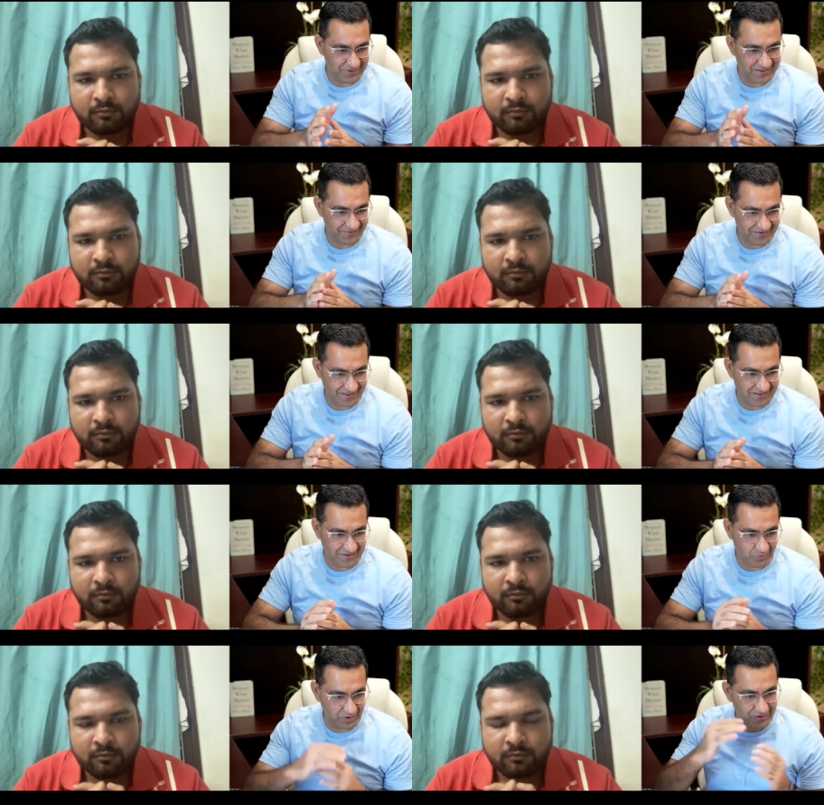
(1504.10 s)
Speaker 1: to a 760?
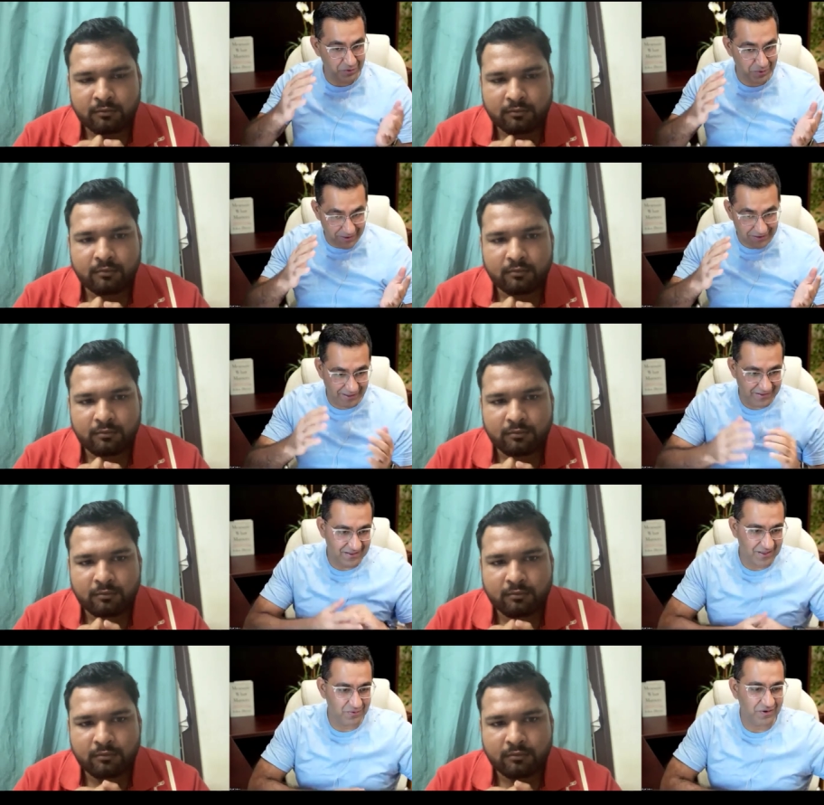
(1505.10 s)
What are the three things
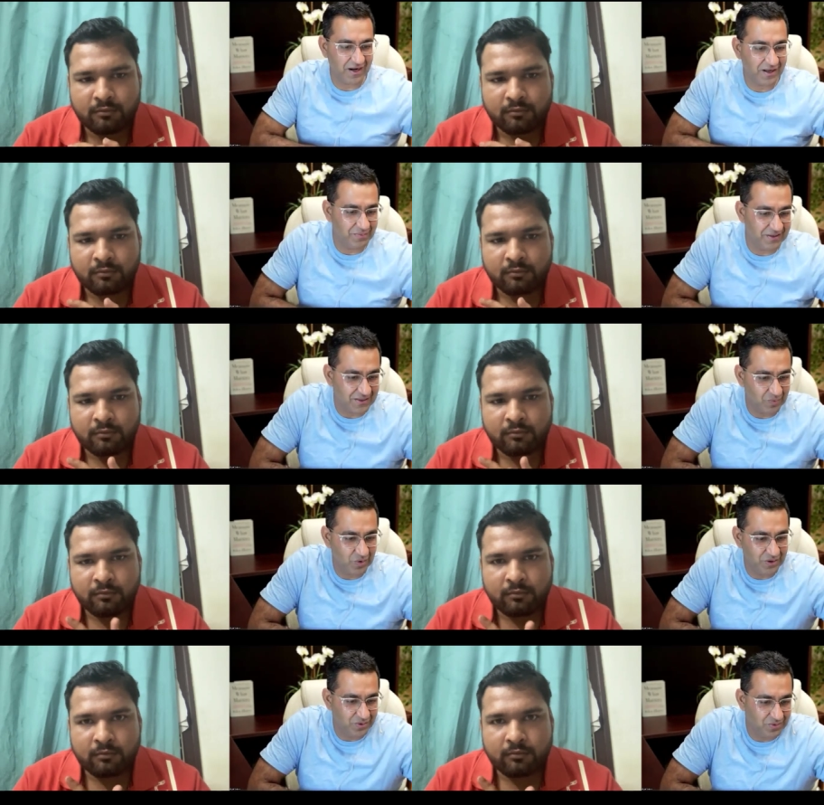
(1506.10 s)
that you would recommend
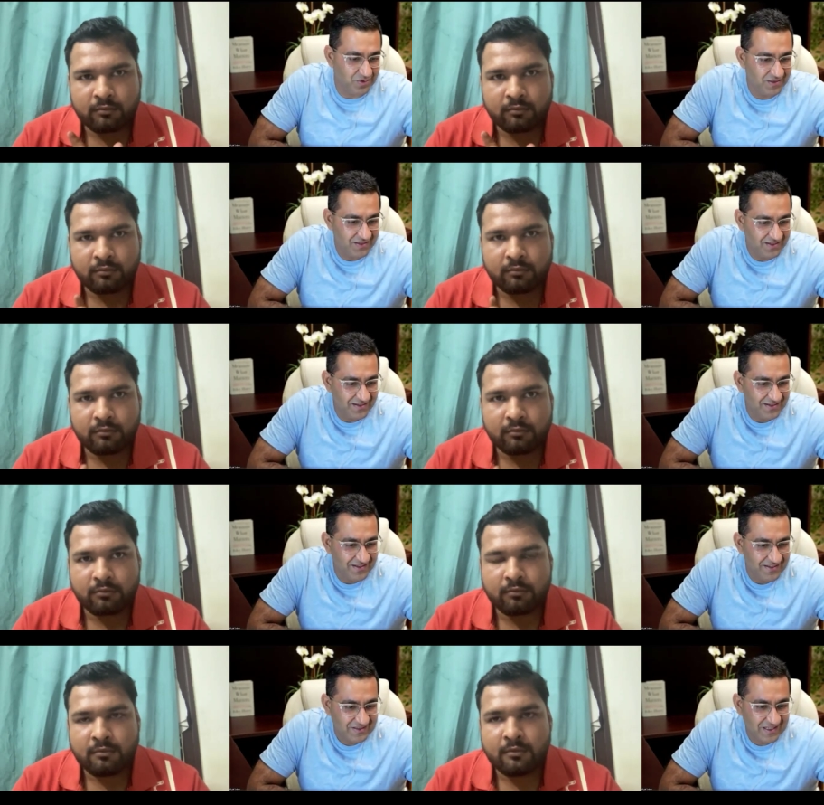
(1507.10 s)
someone do?
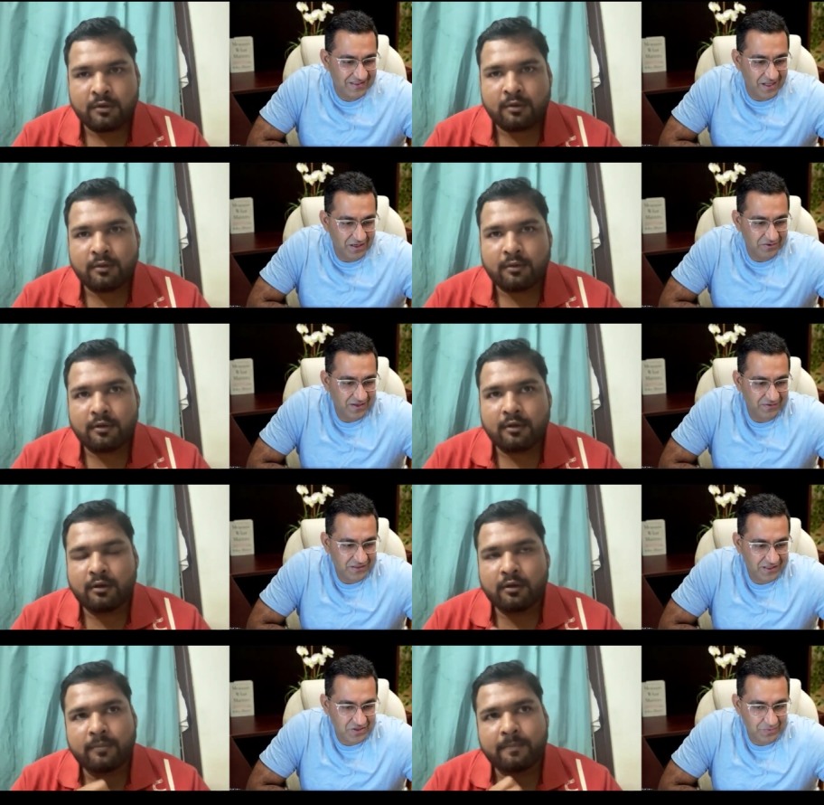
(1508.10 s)
680 to
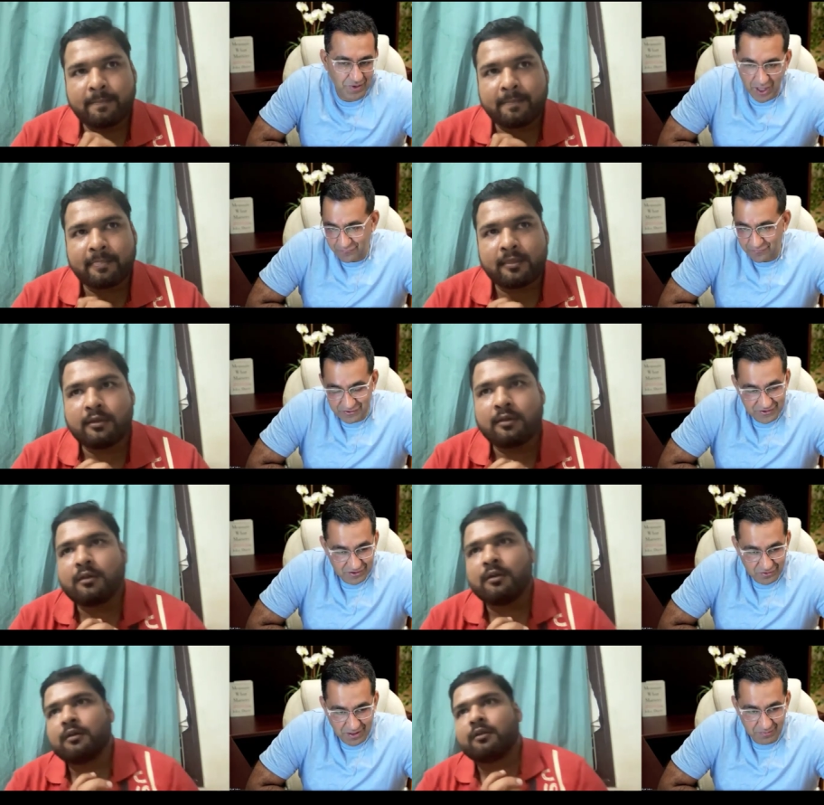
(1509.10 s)
760 behaviors,
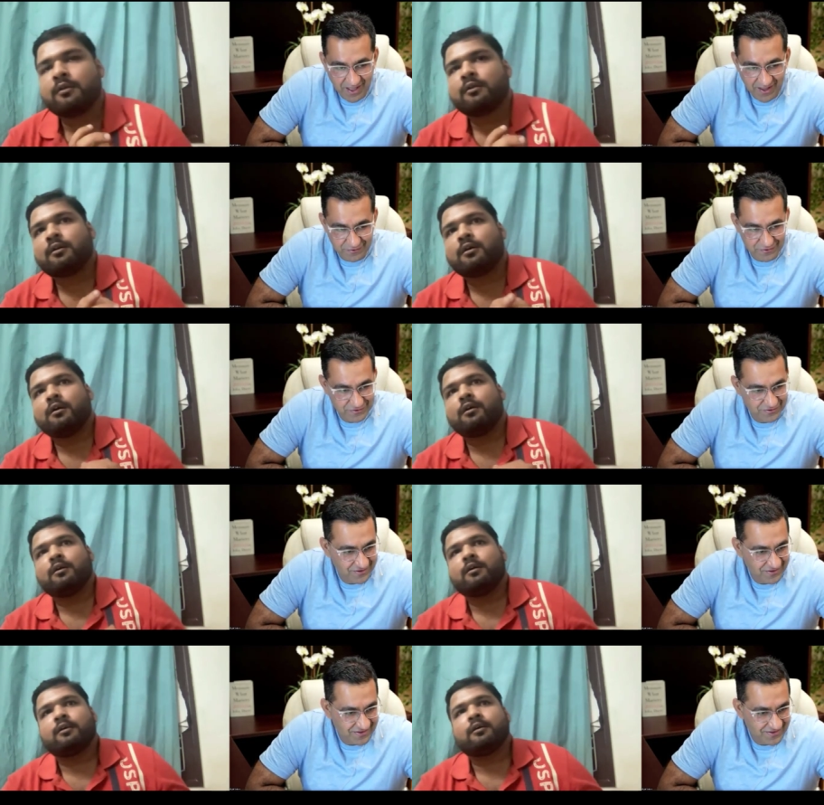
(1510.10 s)
Speaker 2: three behaviors.
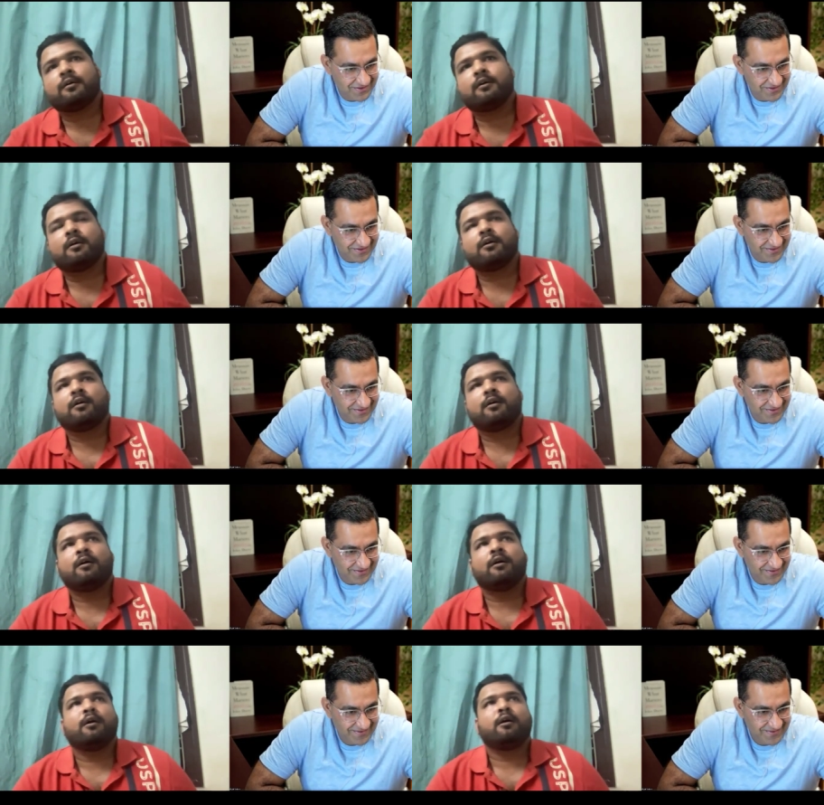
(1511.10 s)

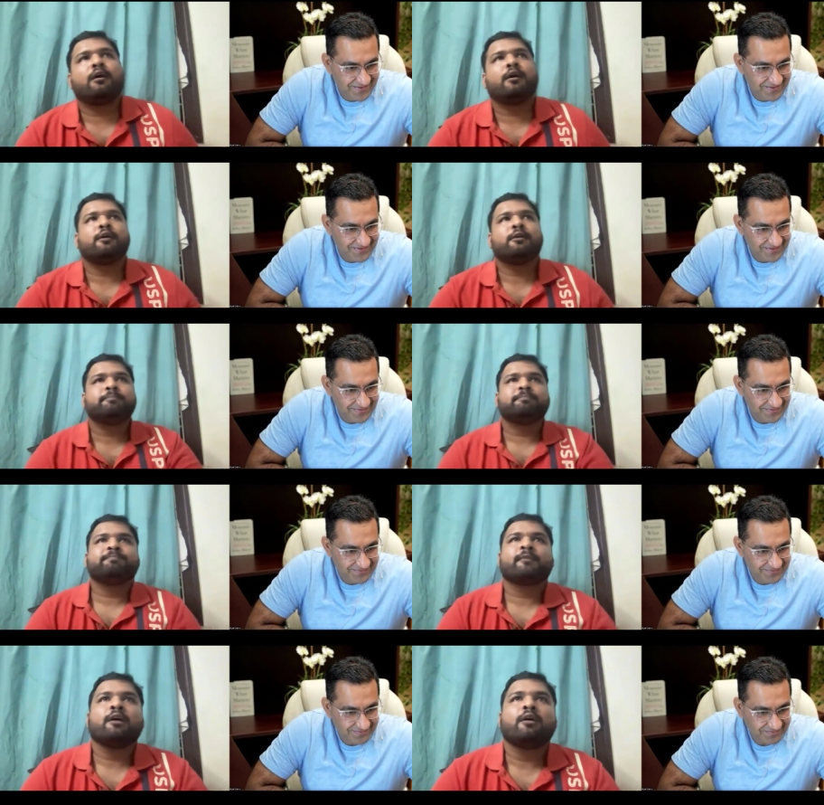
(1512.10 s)
Uh
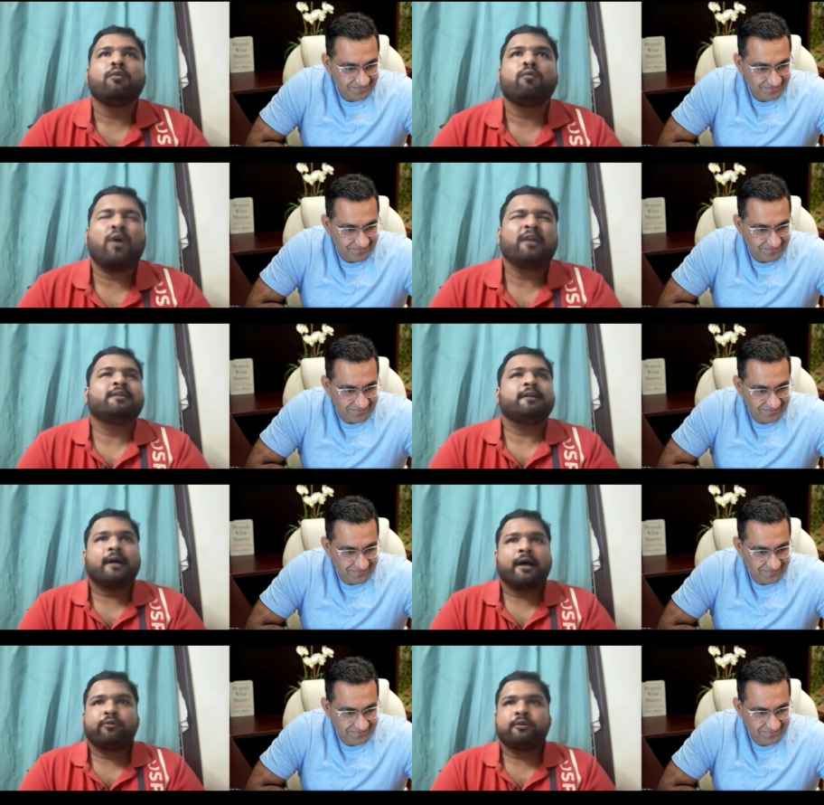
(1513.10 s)
one thing
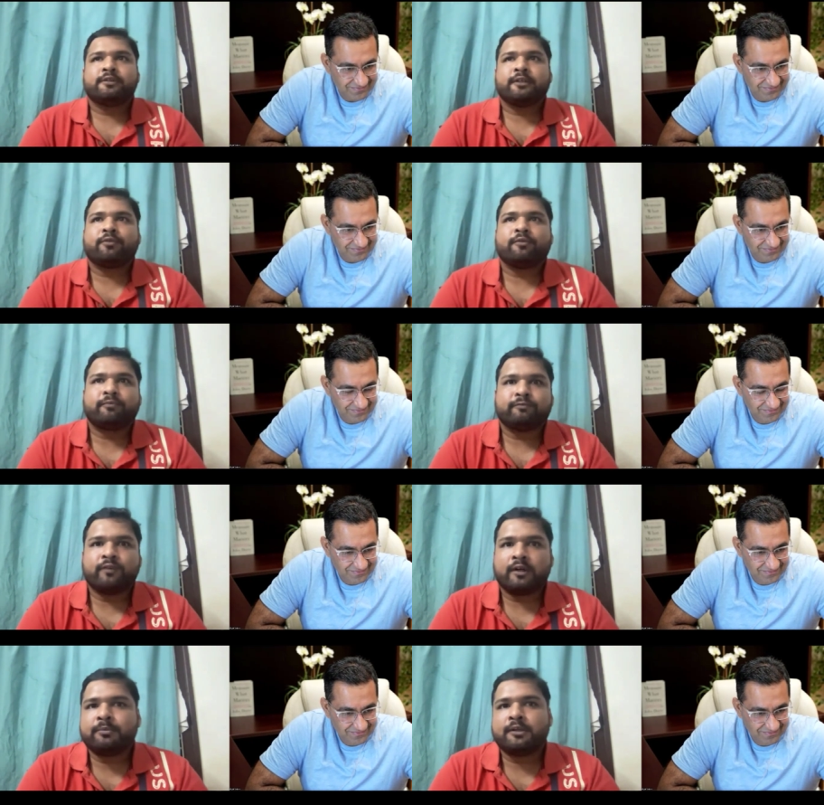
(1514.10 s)
I would say for
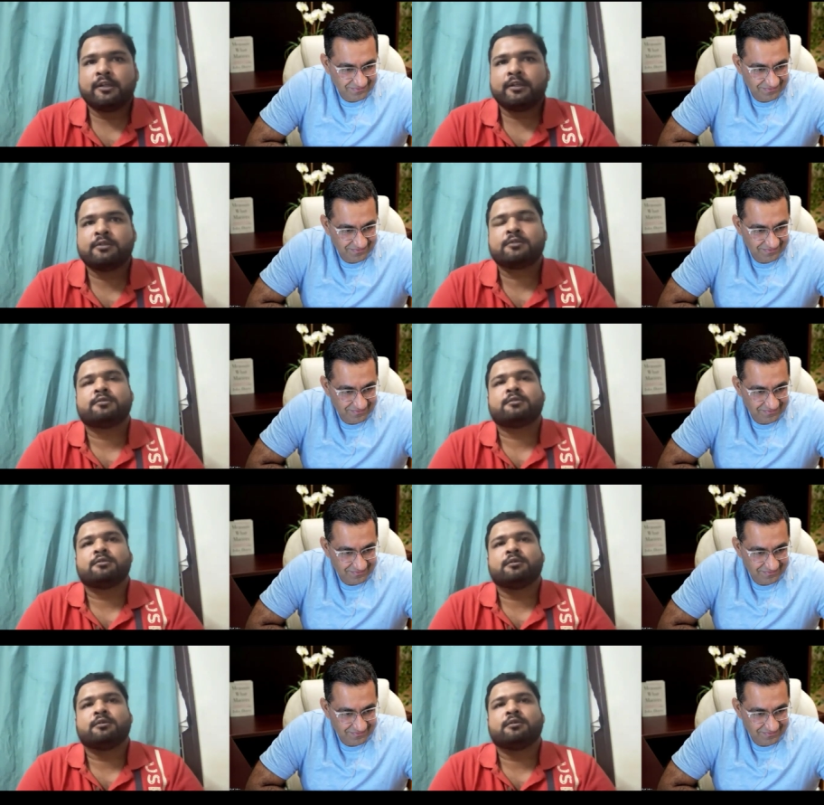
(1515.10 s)
verbal is